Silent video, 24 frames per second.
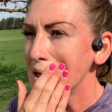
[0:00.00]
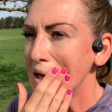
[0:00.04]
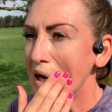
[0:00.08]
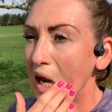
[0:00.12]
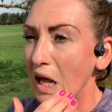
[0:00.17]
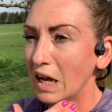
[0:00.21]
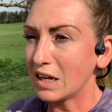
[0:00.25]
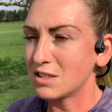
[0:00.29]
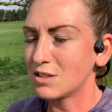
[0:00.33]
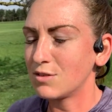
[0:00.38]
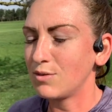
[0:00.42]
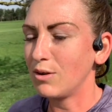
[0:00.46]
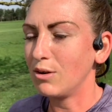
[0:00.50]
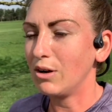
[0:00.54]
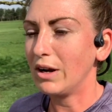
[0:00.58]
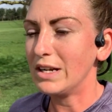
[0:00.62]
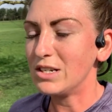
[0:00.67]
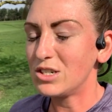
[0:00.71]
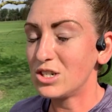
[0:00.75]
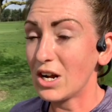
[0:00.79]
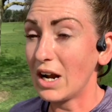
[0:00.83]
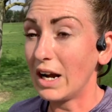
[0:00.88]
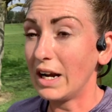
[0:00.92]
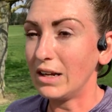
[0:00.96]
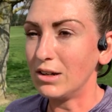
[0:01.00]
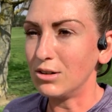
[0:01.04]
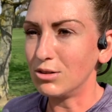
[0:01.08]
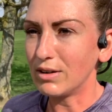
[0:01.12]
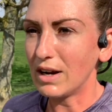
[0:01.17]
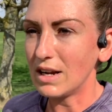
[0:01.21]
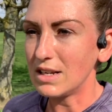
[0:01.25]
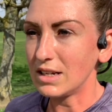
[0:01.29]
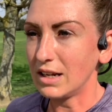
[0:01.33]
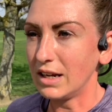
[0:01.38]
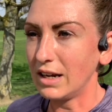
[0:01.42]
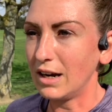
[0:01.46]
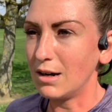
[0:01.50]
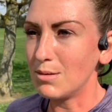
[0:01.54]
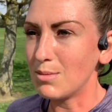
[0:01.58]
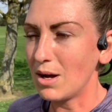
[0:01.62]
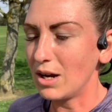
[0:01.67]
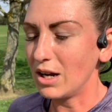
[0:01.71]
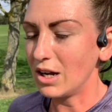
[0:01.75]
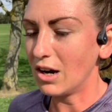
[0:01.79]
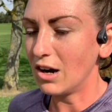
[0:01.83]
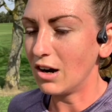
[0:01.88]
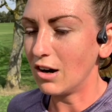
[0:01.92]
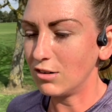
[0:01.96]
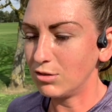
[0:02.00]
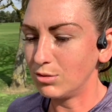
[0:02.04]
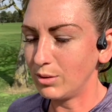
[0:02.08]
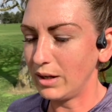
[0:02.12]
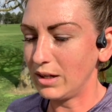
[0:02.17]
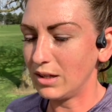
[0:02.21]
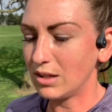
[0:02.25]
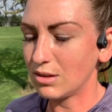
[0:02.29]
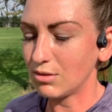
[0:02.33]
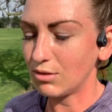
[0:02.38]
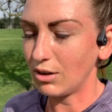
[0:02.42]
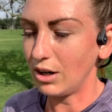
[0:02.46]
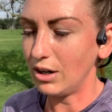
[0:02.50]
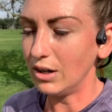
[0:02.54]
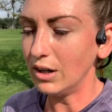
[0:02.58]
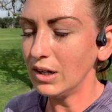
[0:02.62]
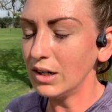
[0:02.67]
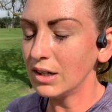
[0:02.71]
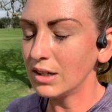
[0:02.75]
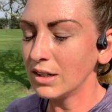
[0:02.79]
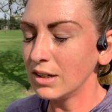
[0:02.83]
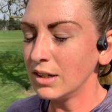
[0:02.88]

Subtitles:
Legs feel like jelly already, and I'm only halfway through.